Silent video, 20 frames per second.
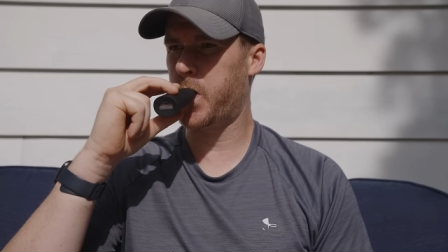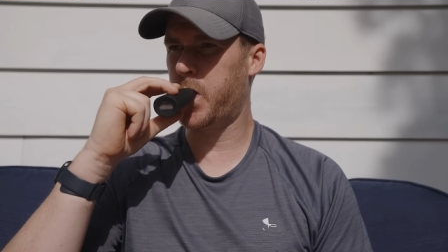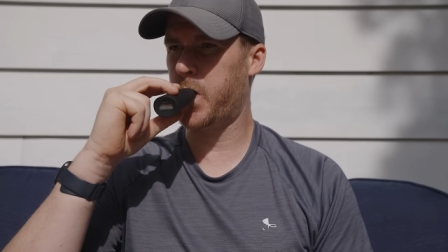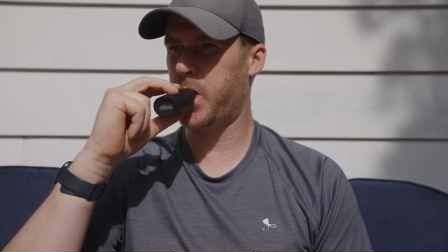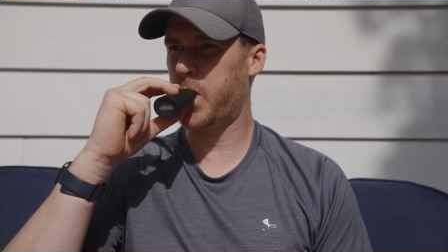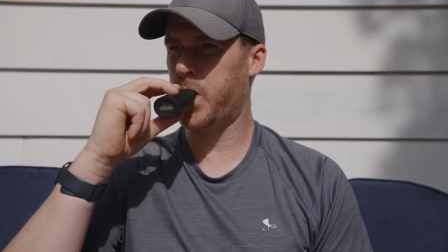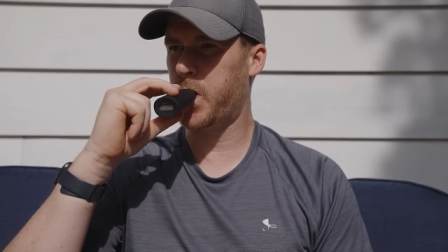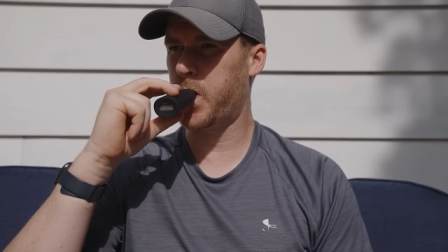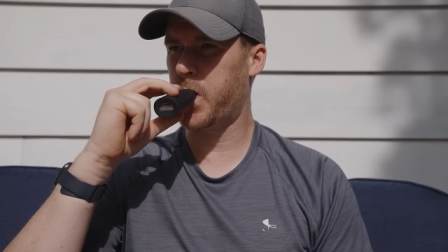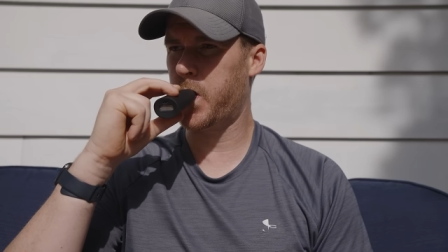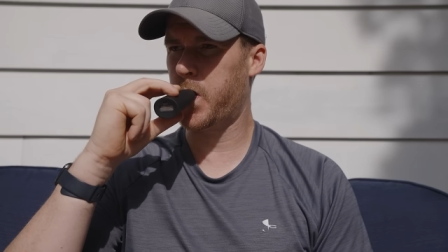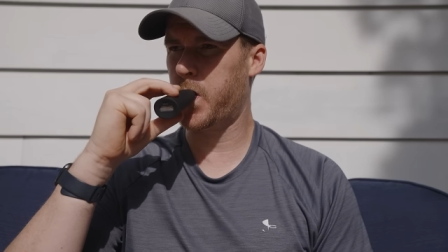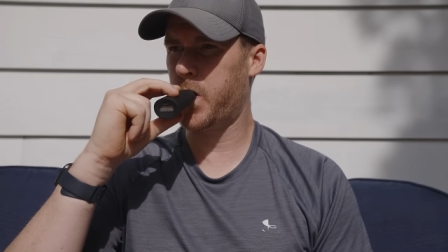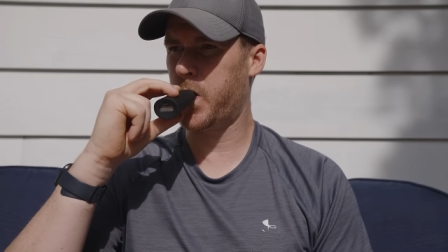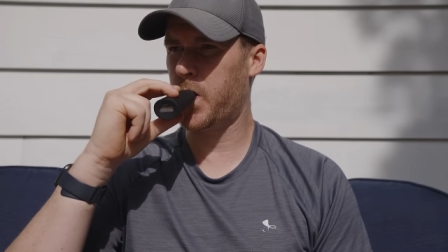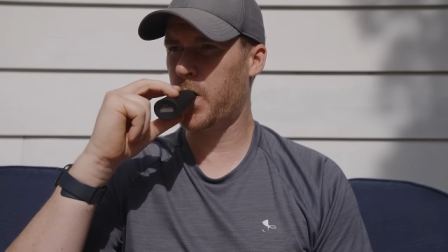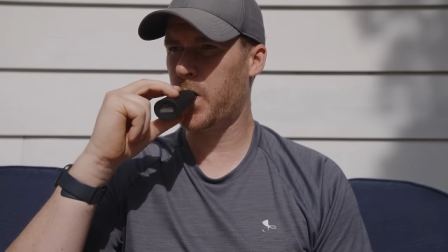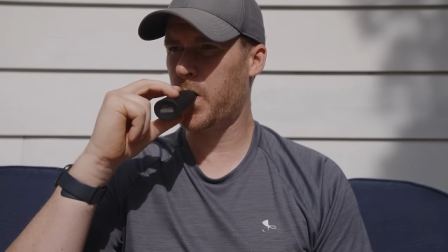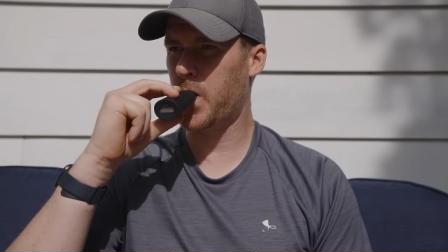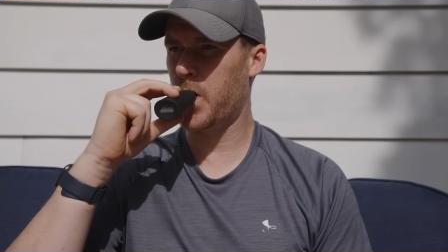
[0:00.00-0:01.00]
how hard to
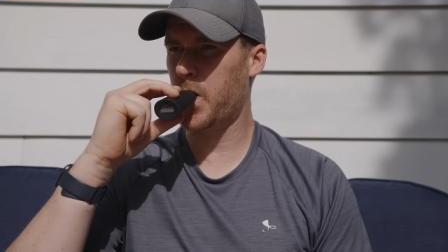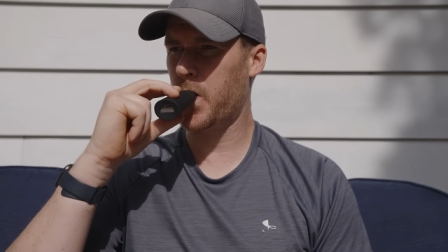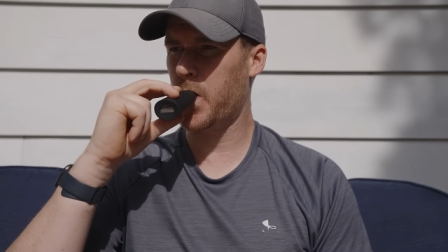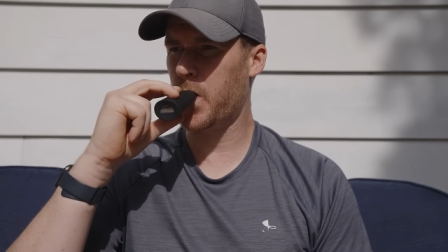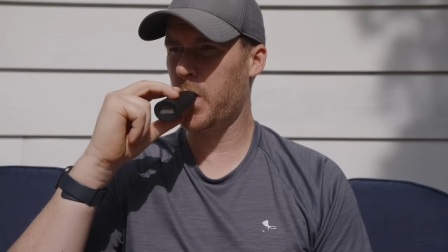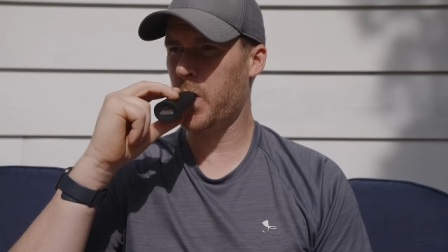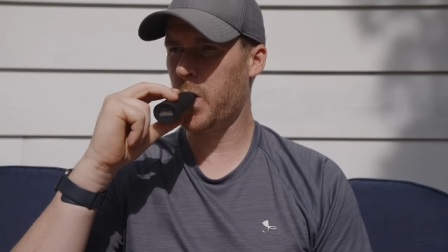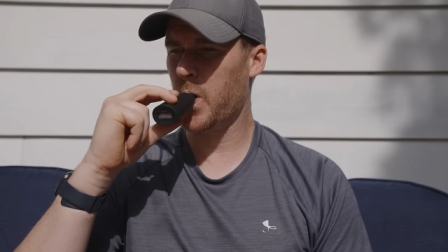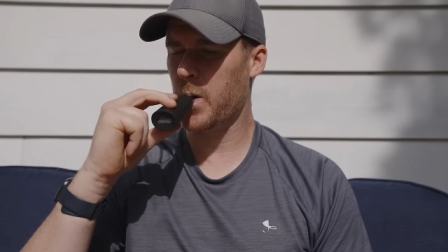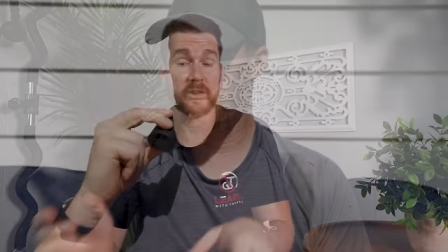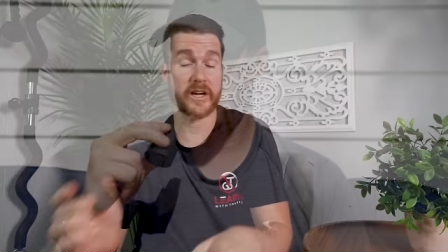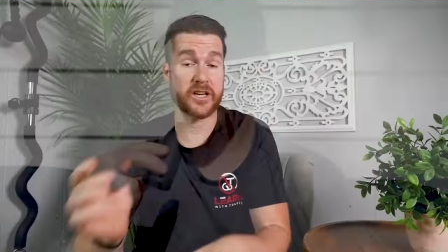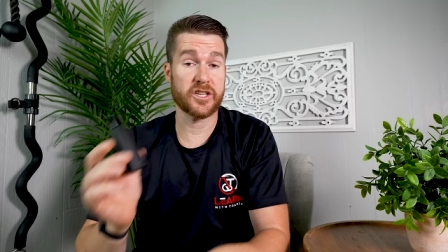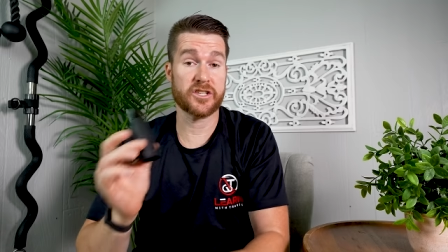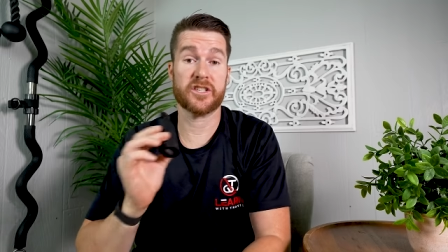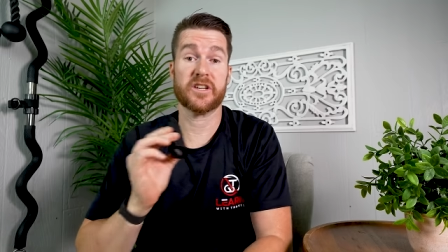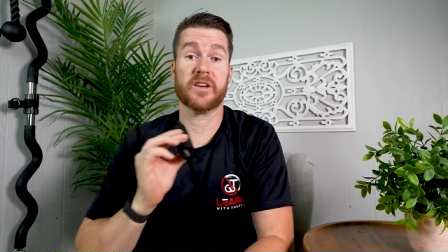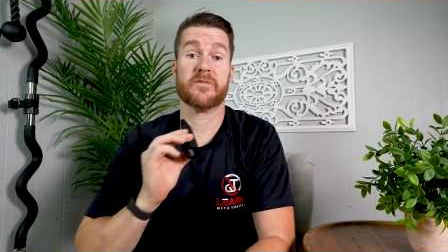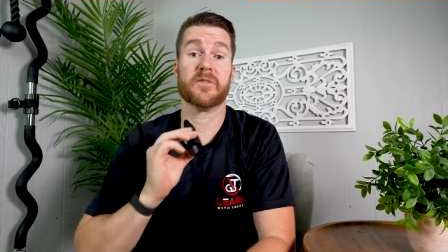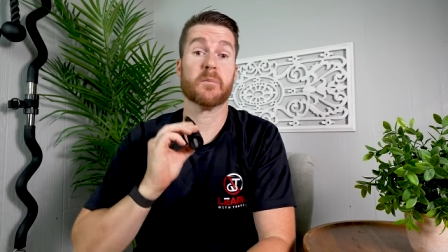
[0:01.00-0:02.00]
breathe throughout the
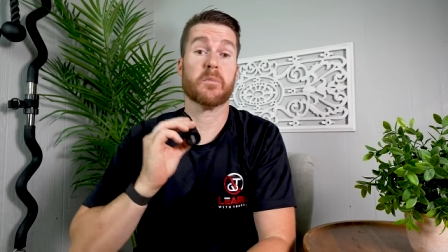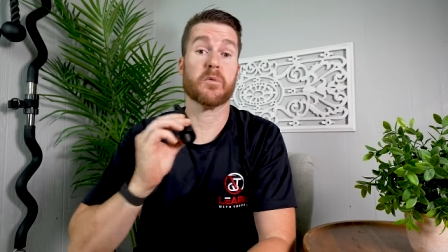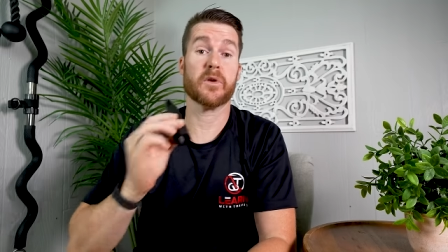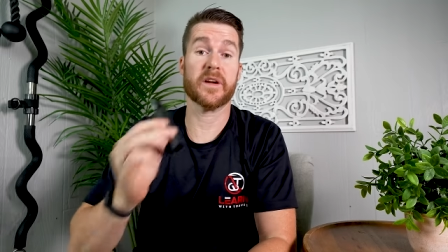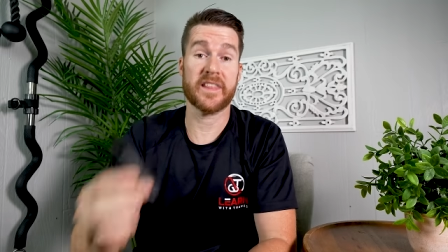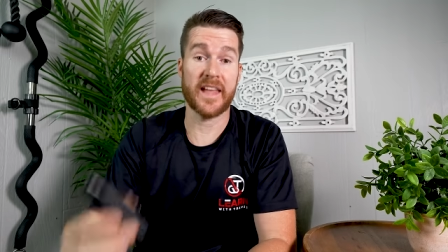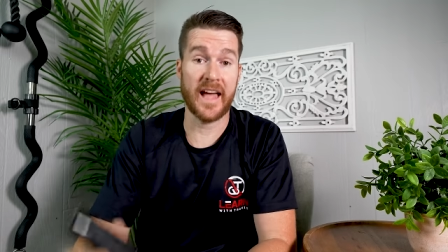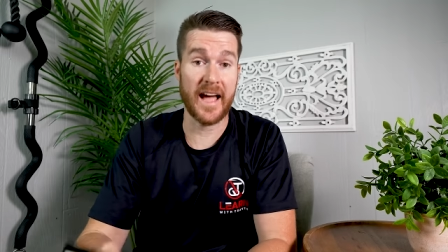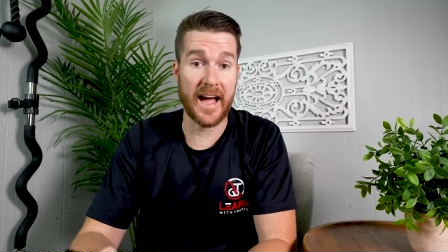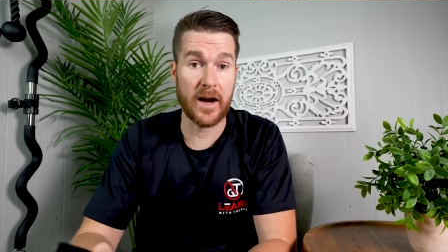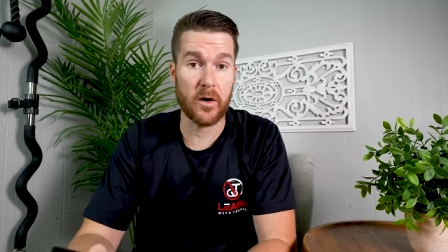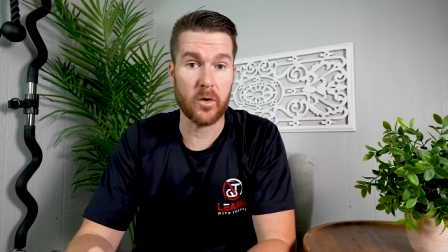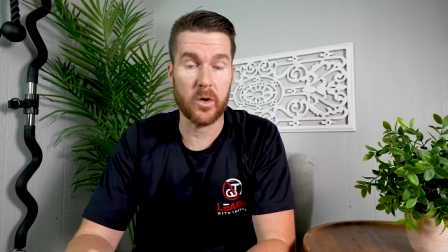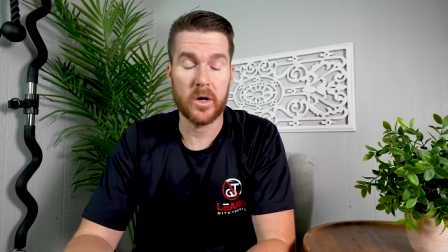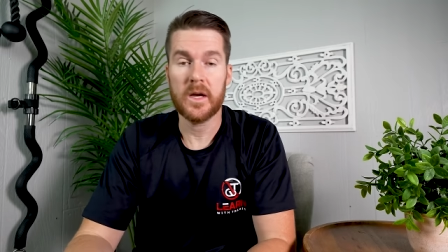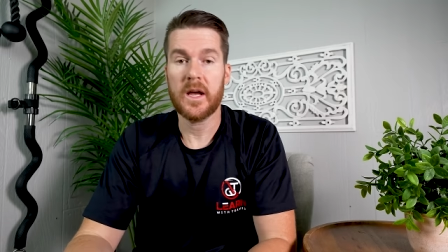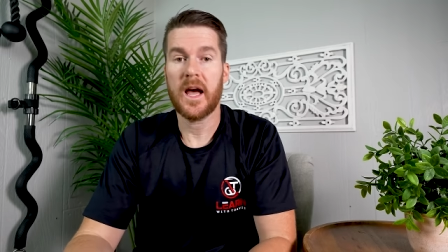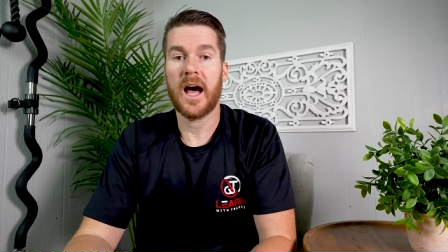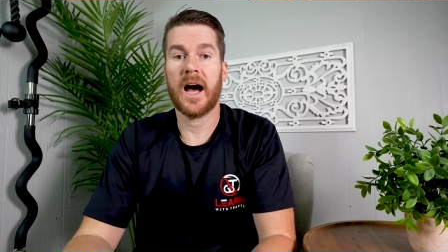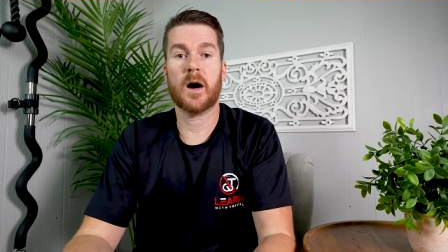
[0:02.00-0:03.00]
duration of the breathe out,
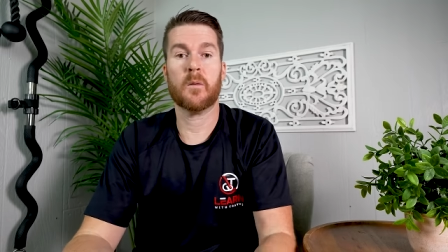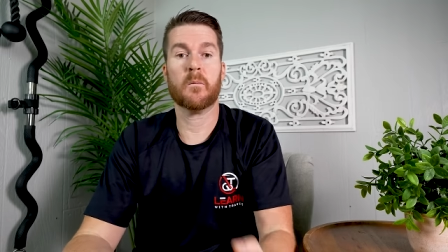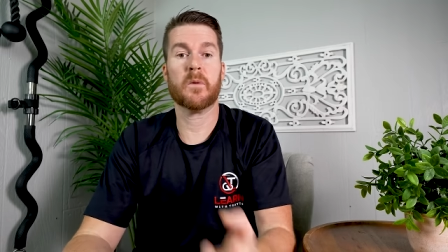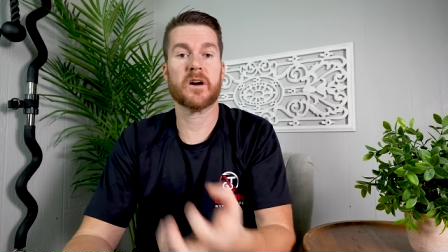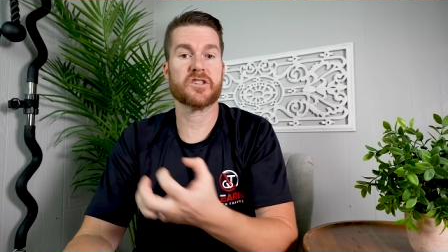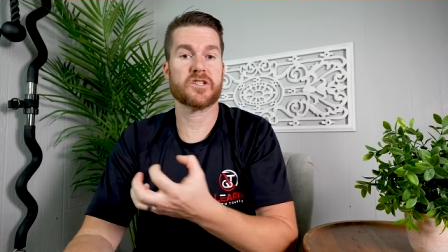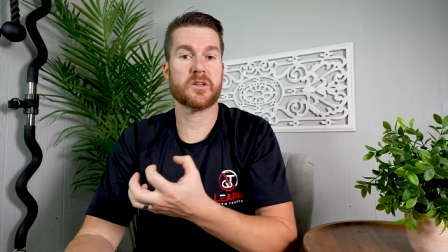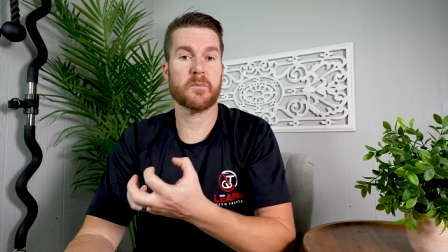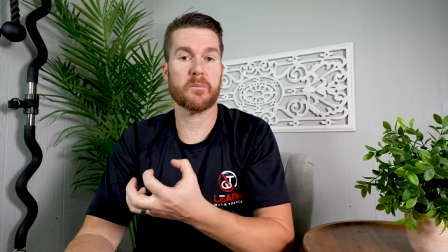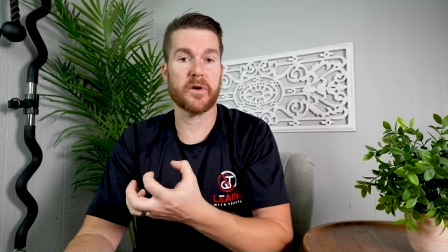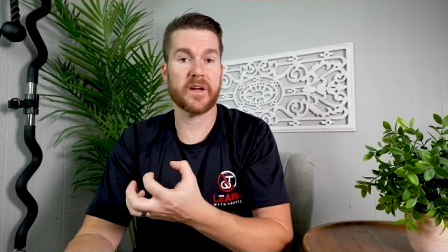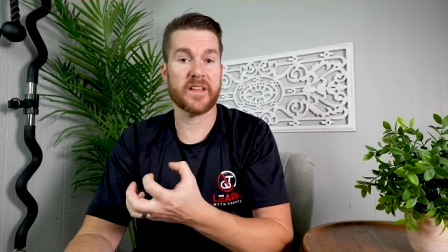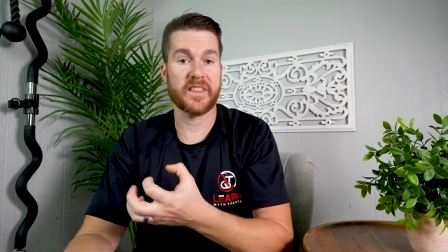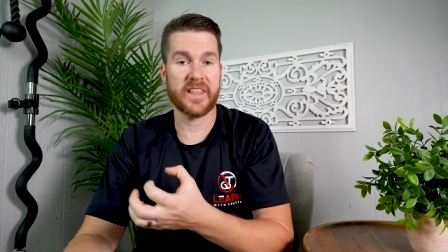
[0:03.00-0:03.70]
how much to breathe